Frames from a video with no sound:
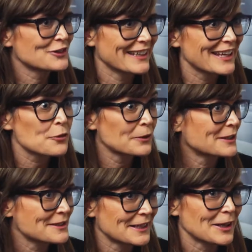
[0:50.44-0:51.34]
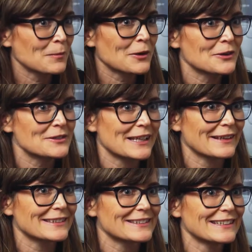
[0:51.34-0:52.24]
say 3 years' time, because
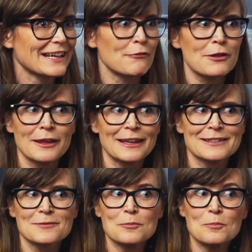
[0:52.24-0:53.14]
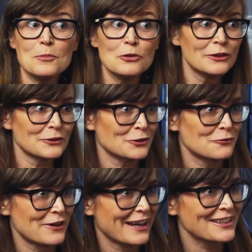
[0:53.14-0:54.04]
see, everything is moving so
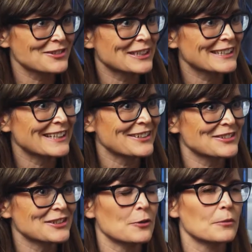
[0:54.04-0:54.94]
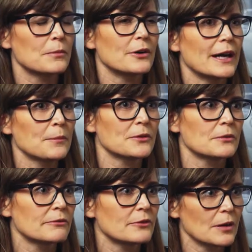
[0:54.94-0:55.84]
fast right now. So perhaps
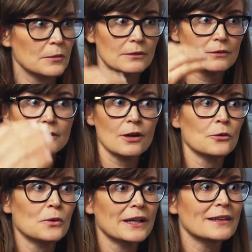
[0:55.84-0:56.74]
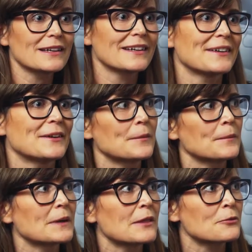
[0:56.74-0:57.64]
we've come a long way
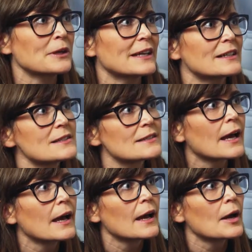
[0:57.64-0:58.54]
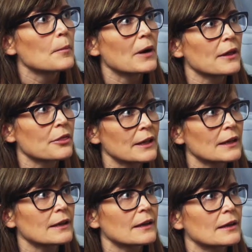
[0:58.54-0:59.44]
in 3 years. But I
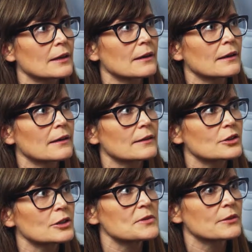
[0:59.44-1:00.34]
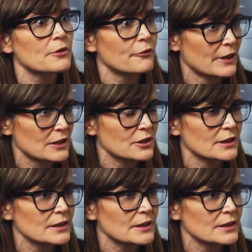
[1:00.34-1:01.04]
think in terms of the fashion